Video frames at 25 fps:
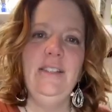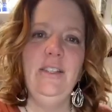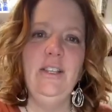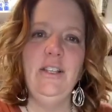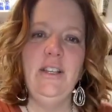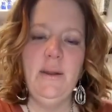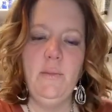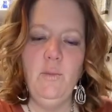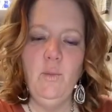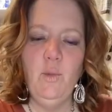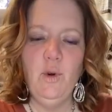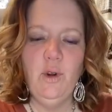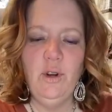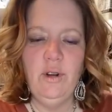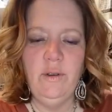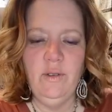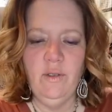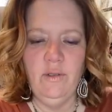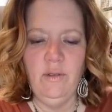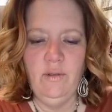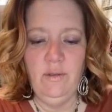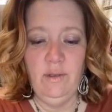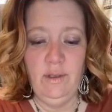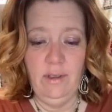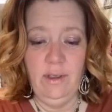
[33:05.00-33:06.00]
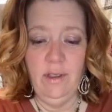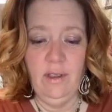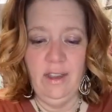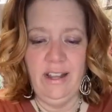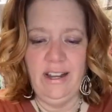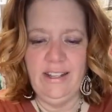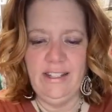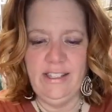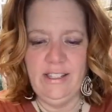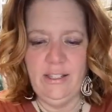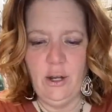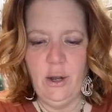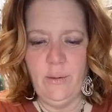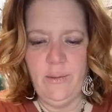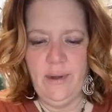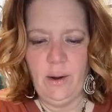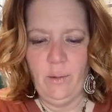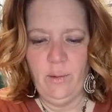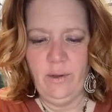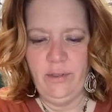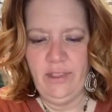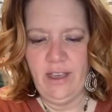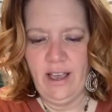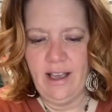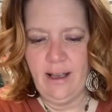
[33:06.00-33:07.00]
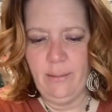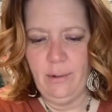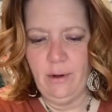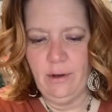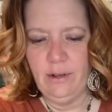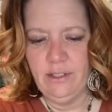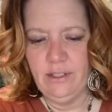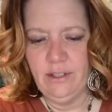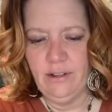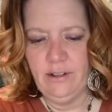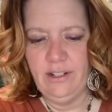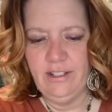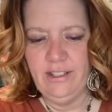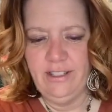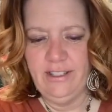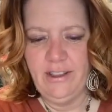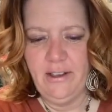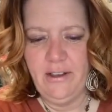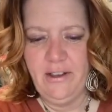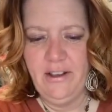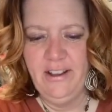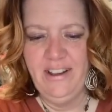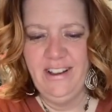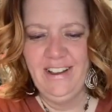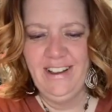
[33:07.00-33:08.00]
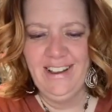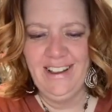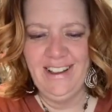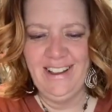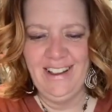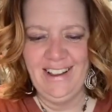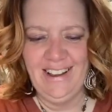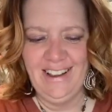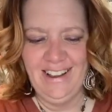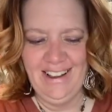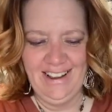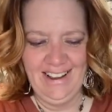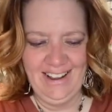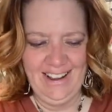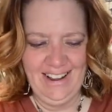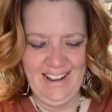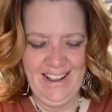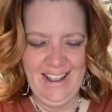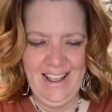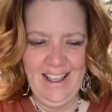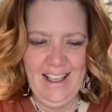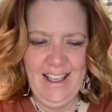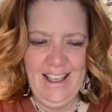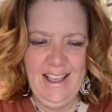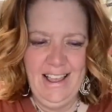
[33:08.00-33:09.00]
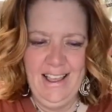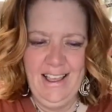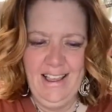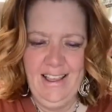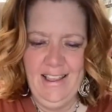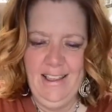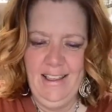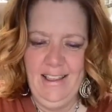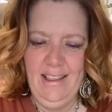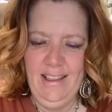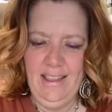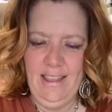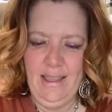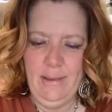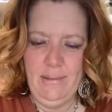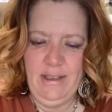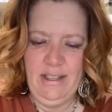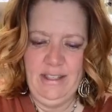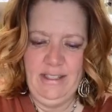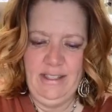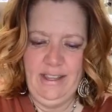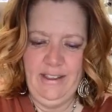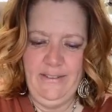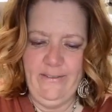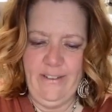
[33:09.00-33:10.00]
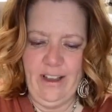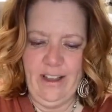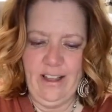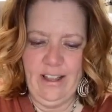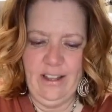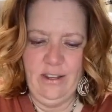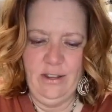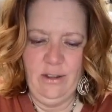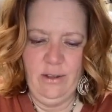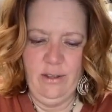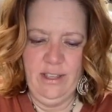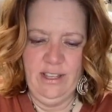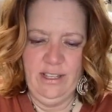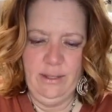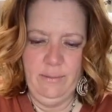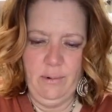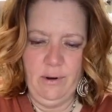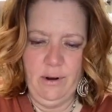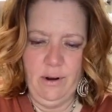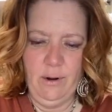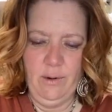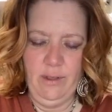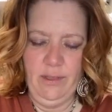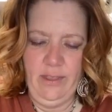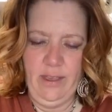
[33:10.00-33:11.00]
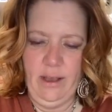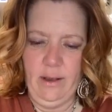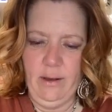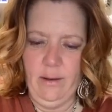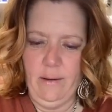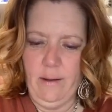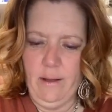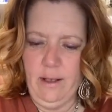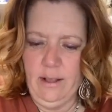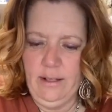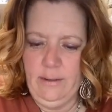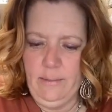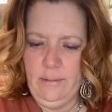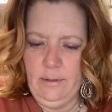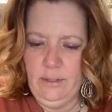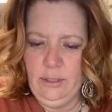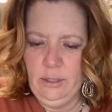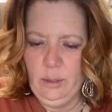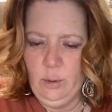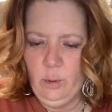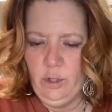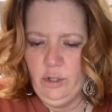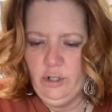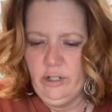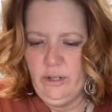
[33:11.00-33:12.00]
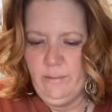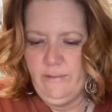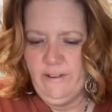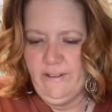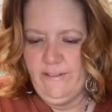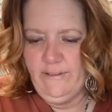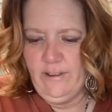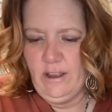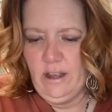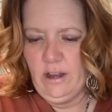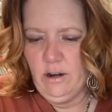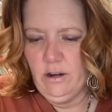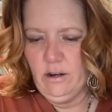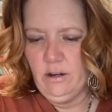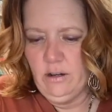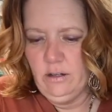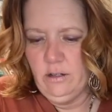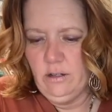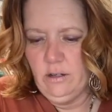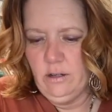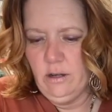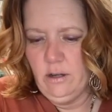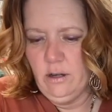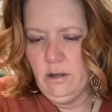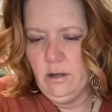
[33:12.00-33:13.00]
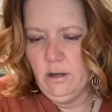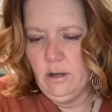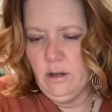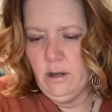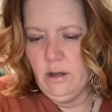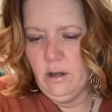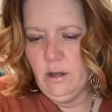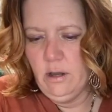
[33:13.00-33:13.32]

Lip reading: He's looking more like a snowman with the eyeballs on, so let me see if I can do this part without scorching my fingers.